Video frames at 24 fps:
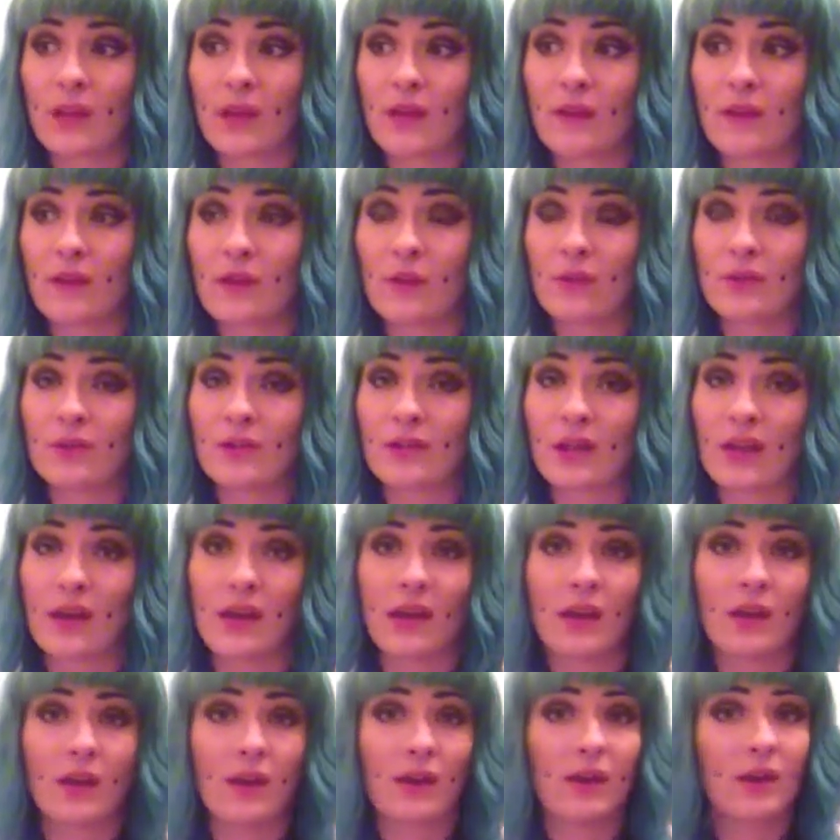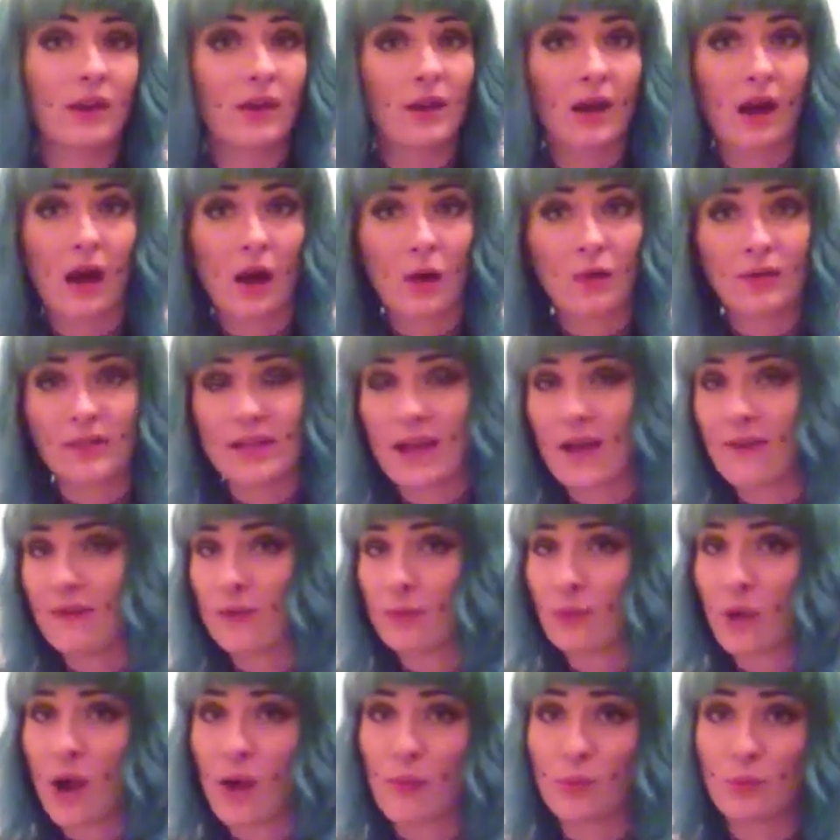there's like I was
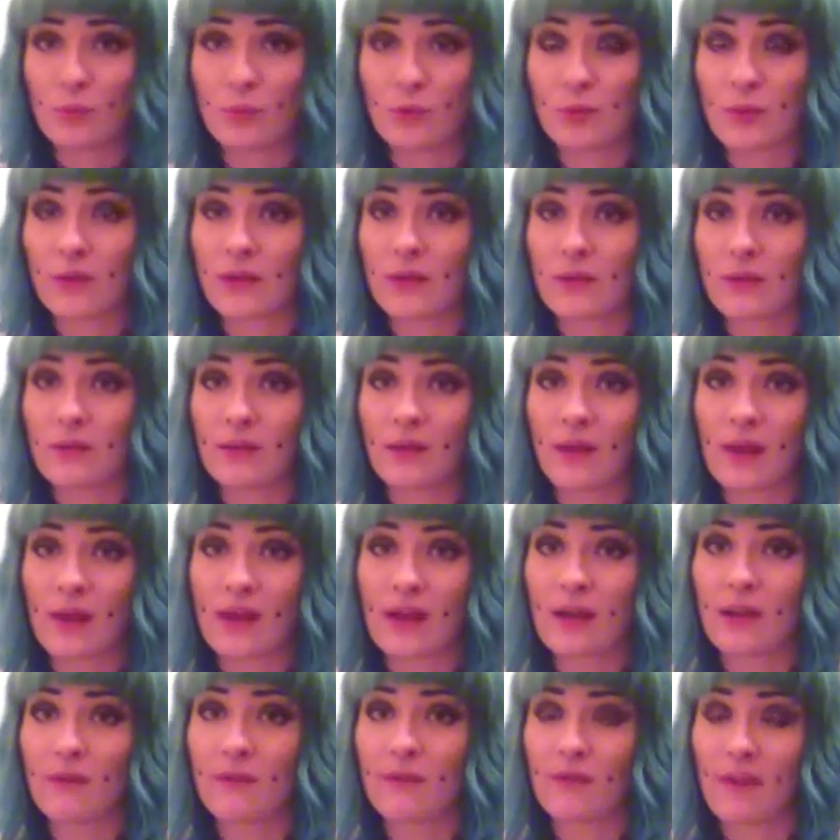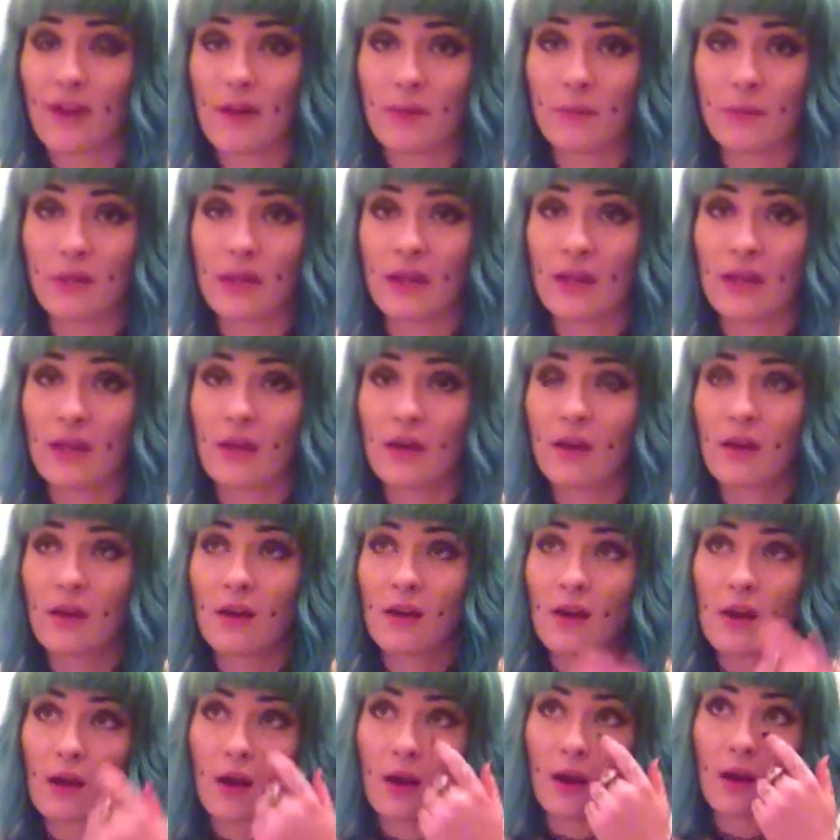having problems with like family,
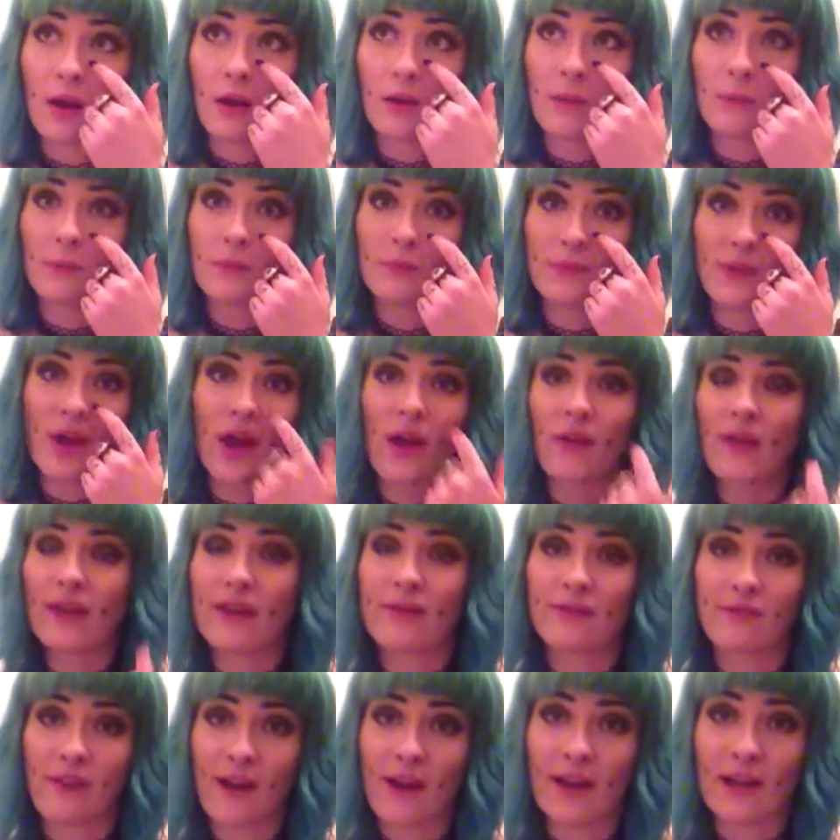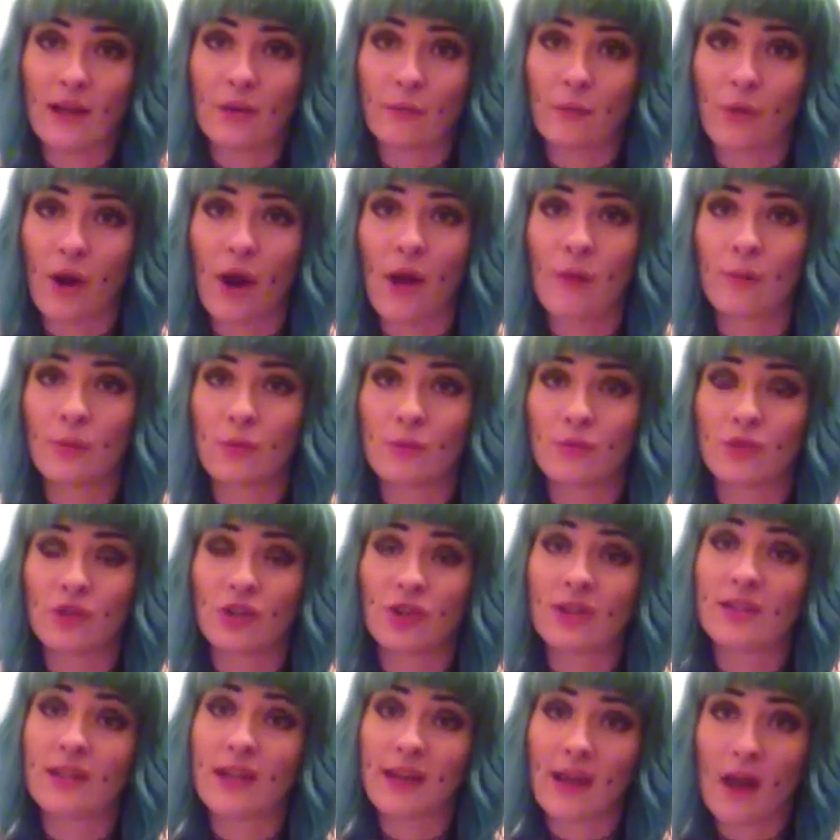um, not like fighting problems,
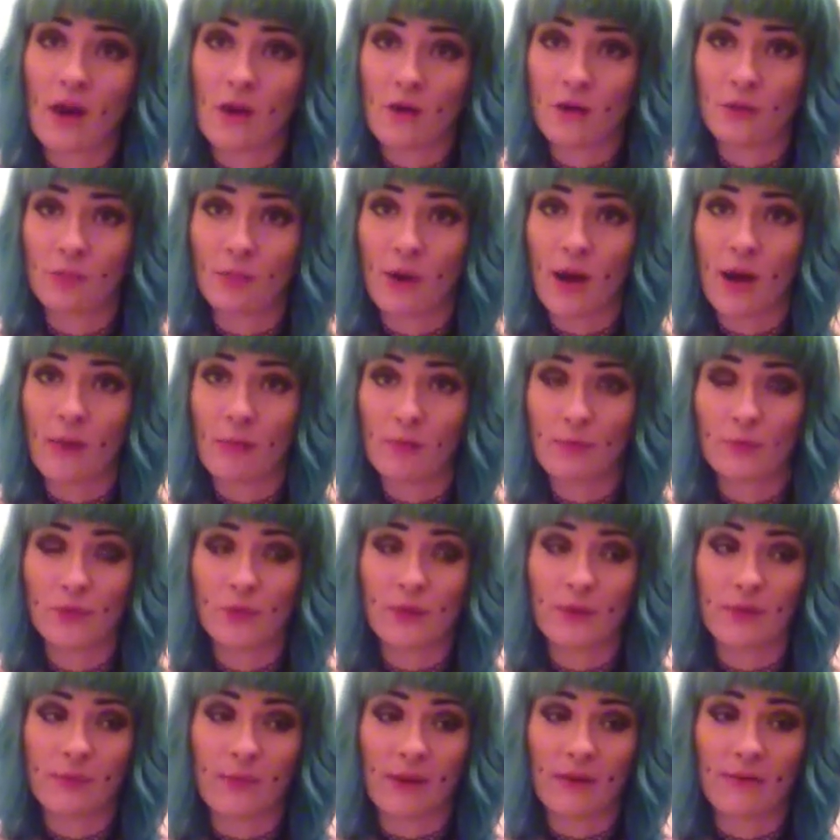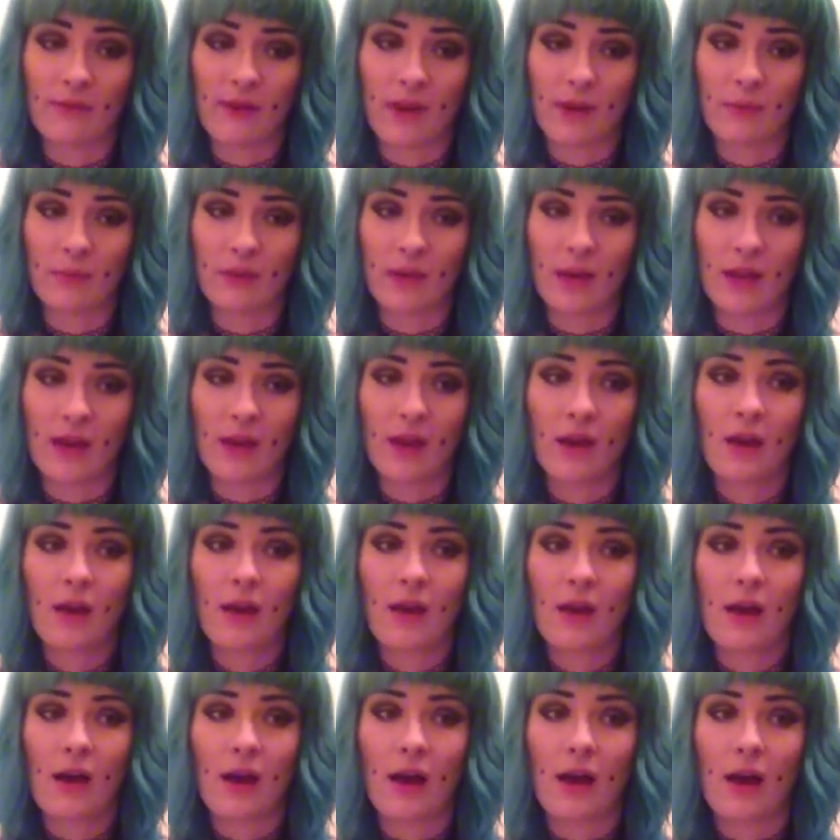just like health problems with my family.
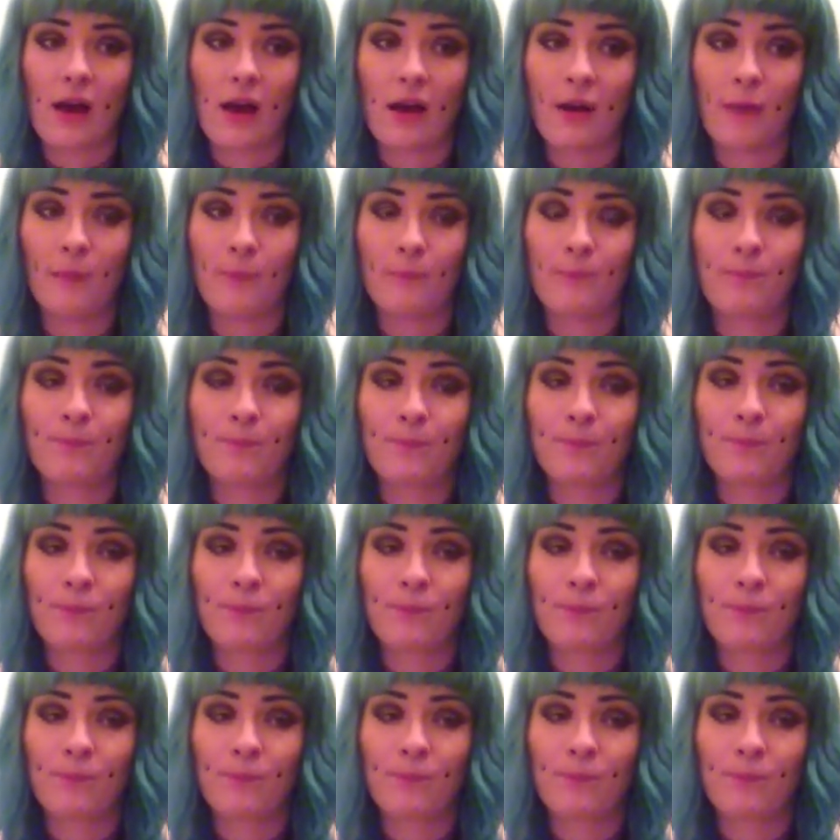Um,